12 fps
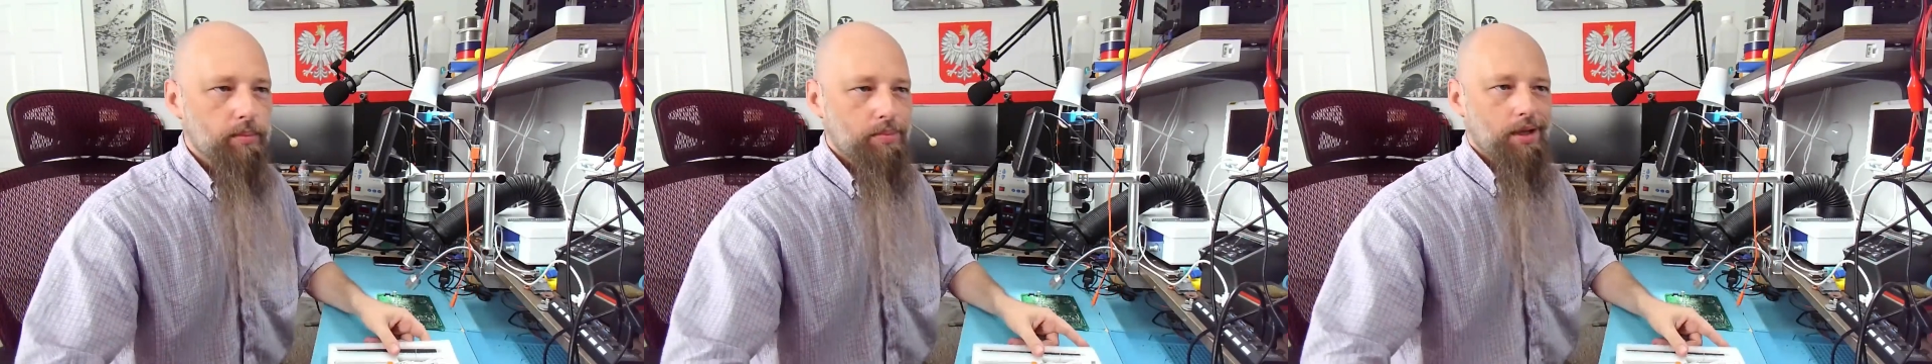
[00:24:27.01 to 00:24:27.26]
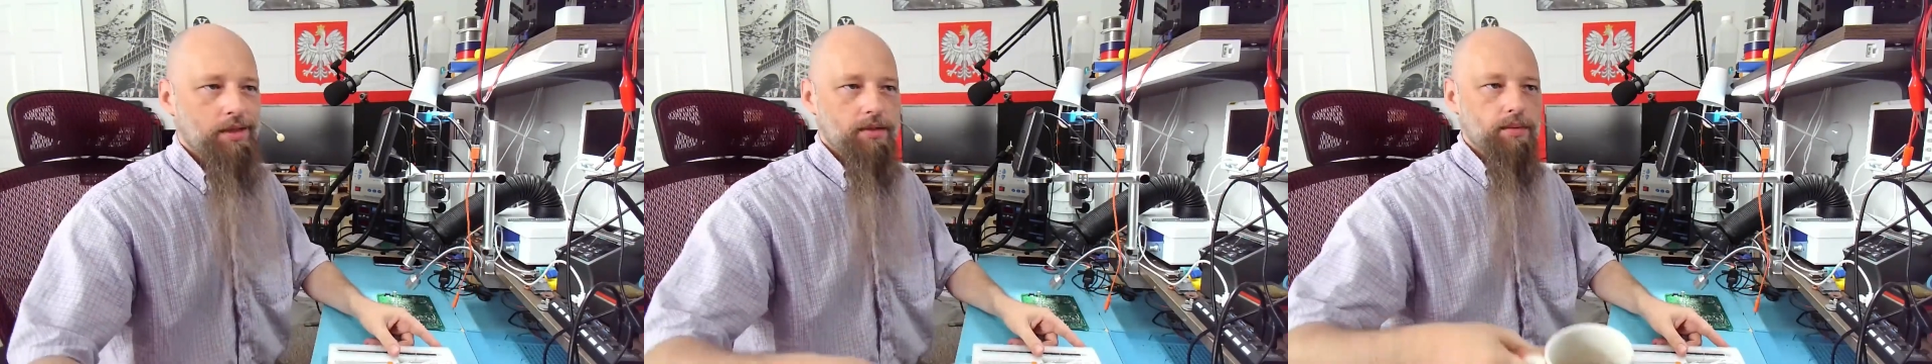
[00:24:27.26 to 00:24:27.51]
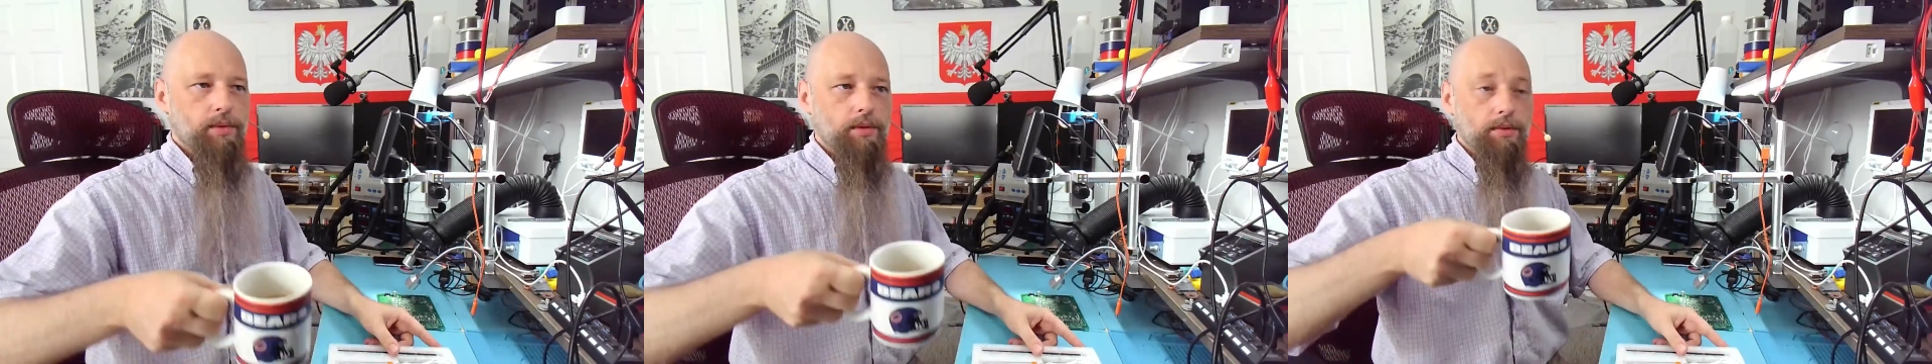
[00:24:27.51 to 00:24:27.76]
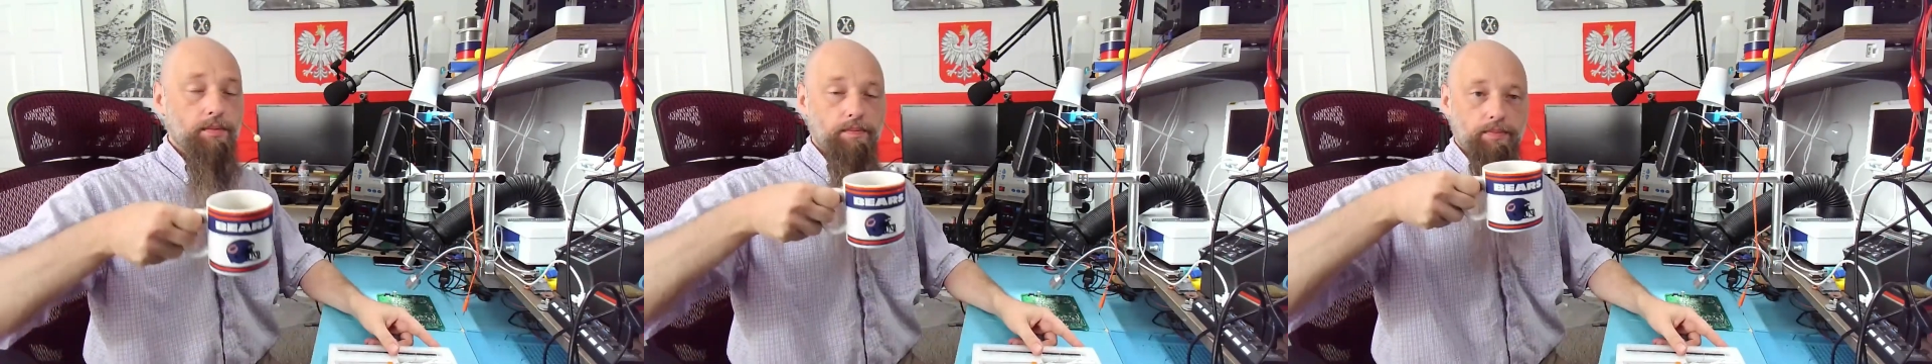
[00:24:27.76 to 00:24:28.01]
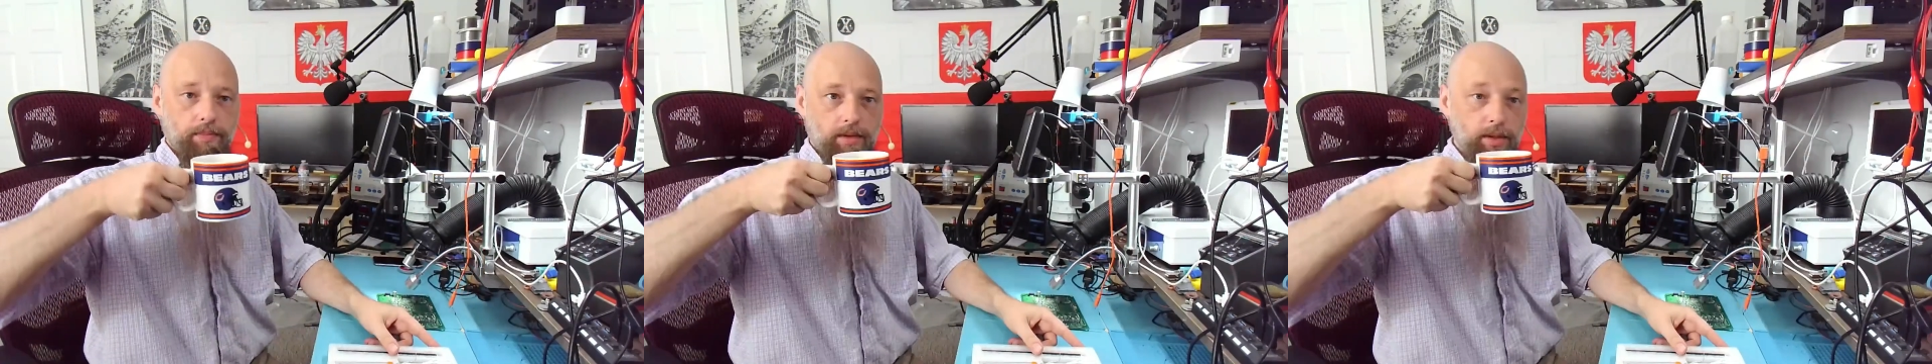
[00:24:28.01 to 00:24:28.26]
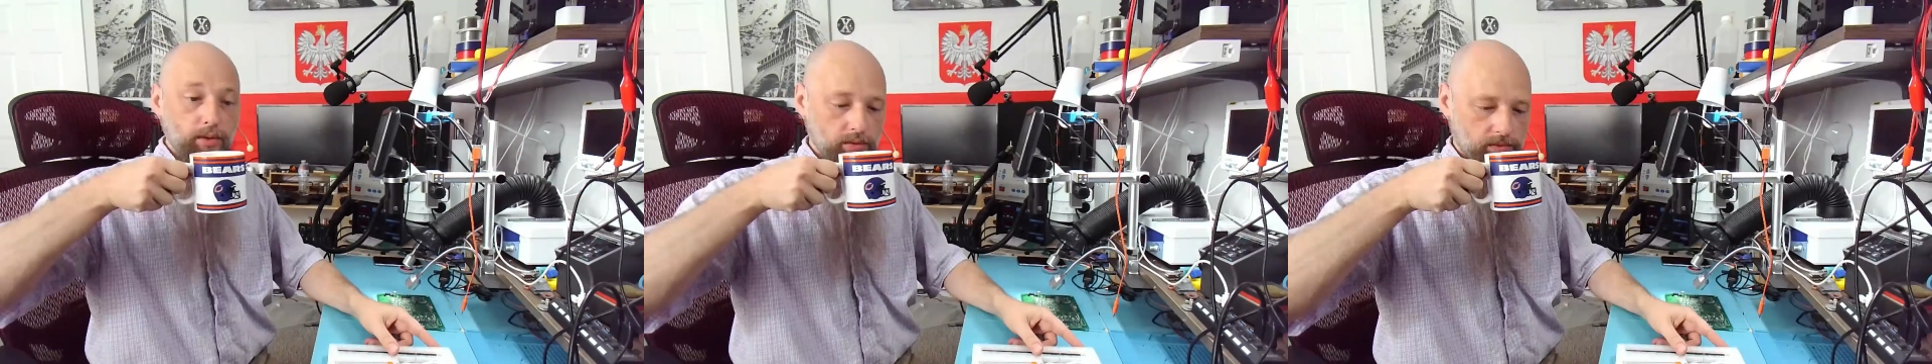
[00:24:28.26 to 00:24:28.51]
possible
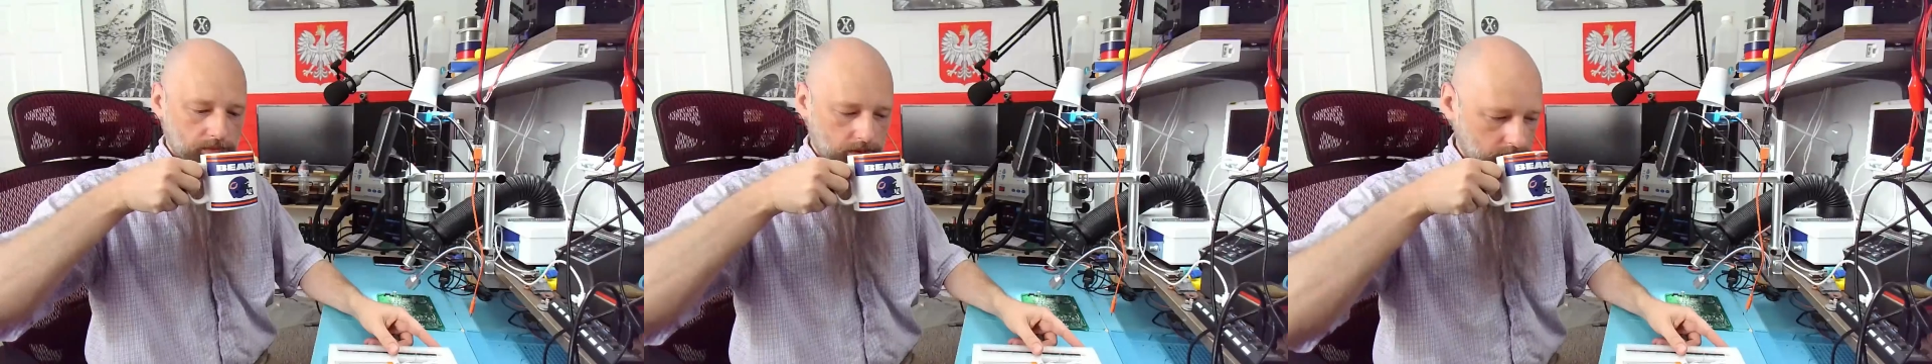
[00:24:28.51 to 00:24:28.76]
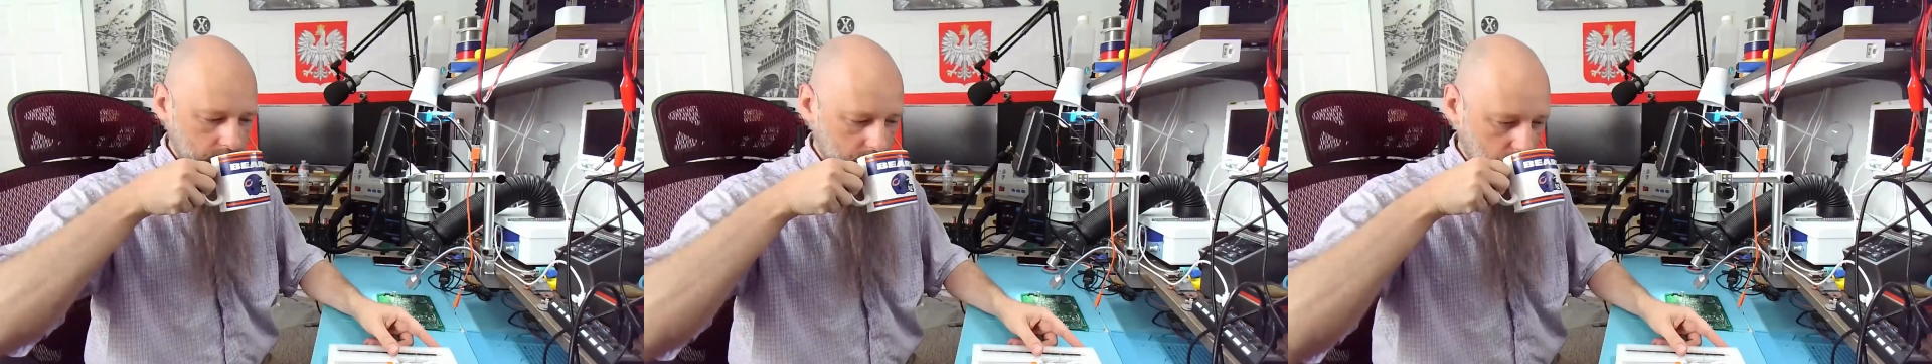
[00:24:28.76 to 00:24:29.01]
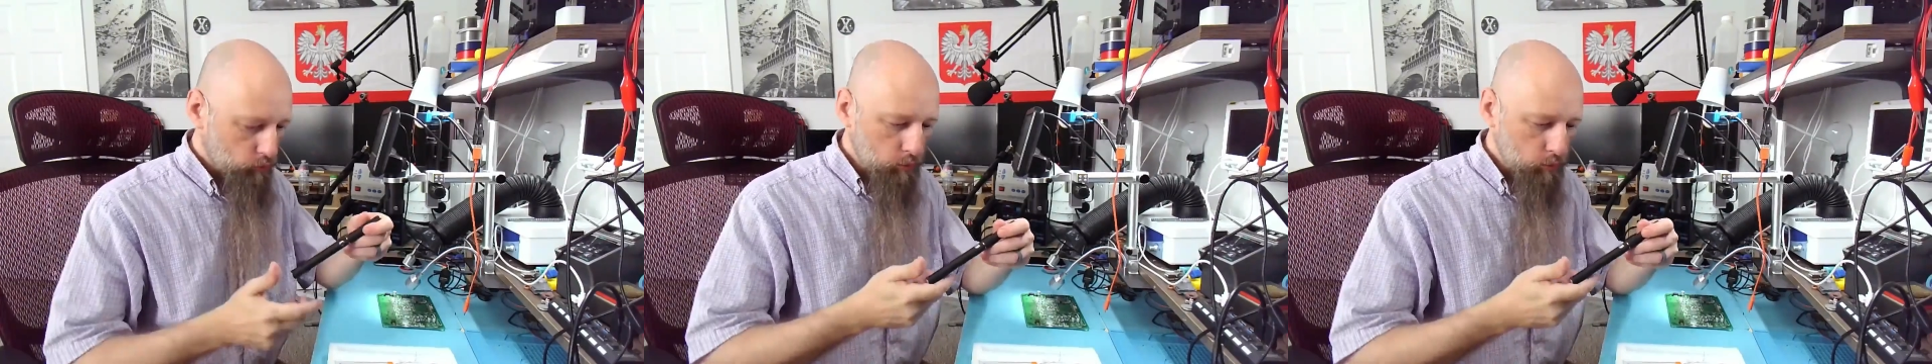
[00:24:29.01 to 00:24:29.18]
use for this.